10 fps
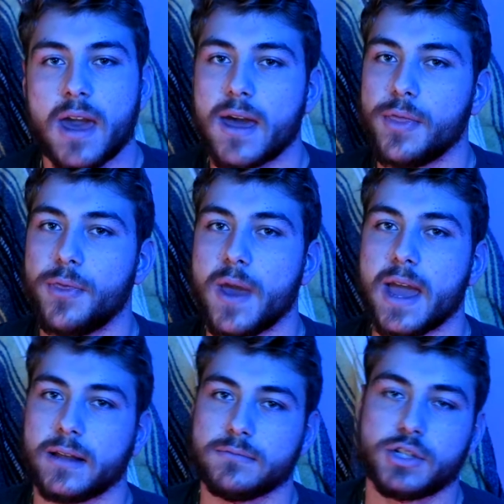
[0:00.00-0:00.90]
and
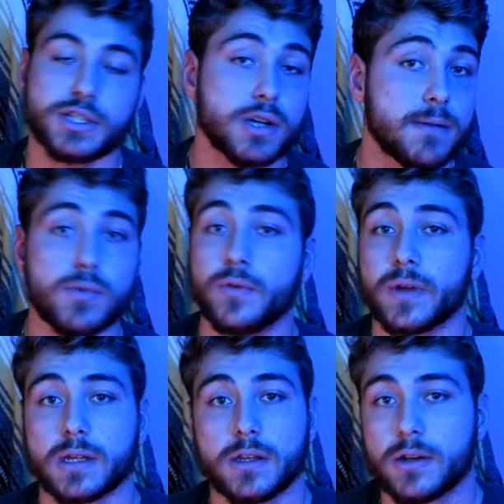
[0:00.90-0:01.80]
then just start
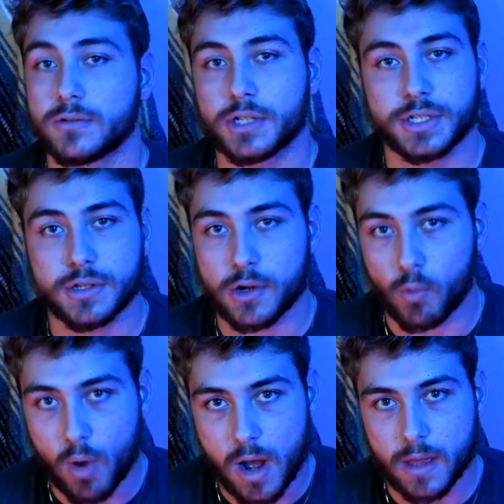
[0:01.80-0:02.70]
moving, just start
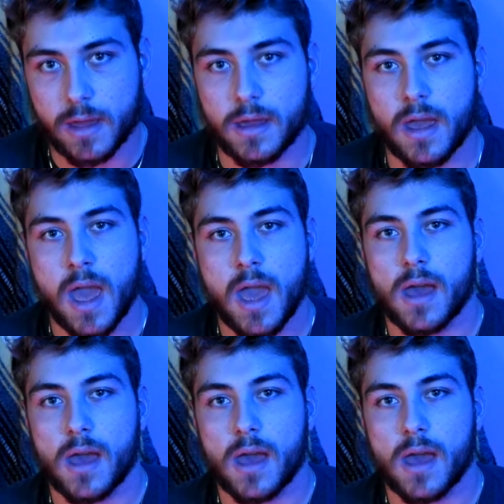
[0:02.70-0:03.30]
walking.